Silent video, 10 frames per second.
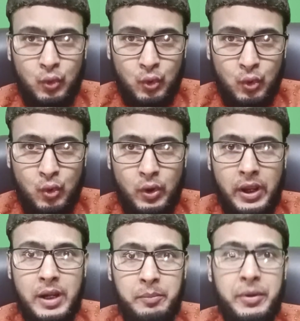grow
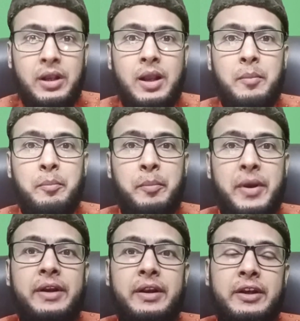and become
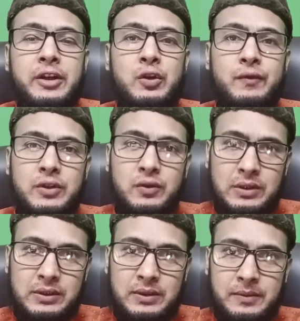better
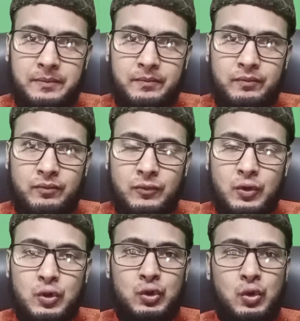individuals.
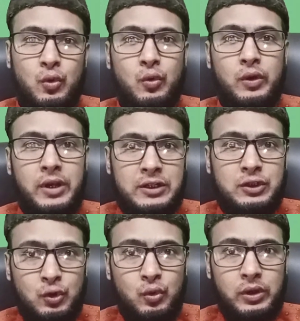So
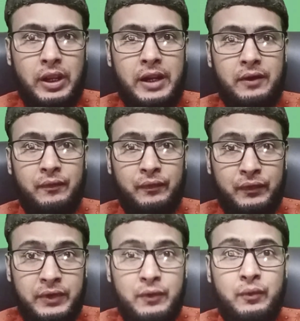let's look at a
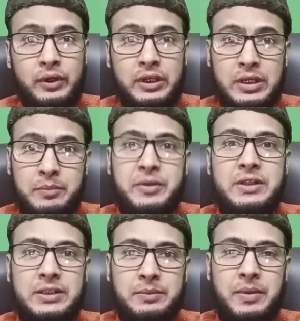few key
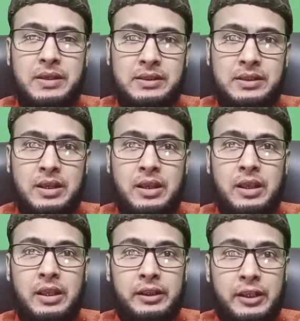principles
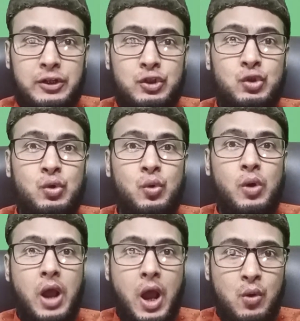that
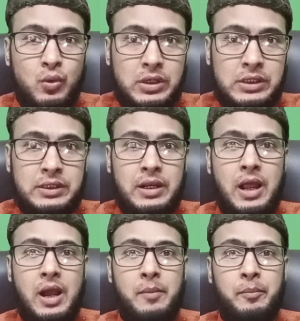show how
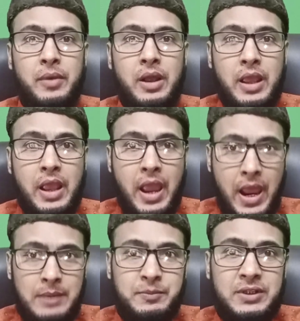Islam
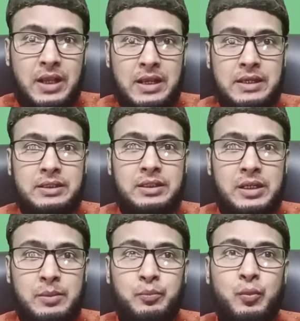helps us
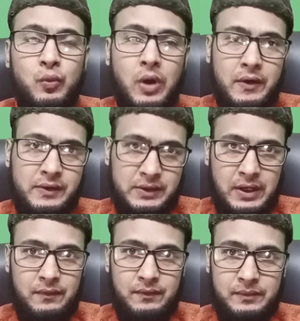improve ourselves.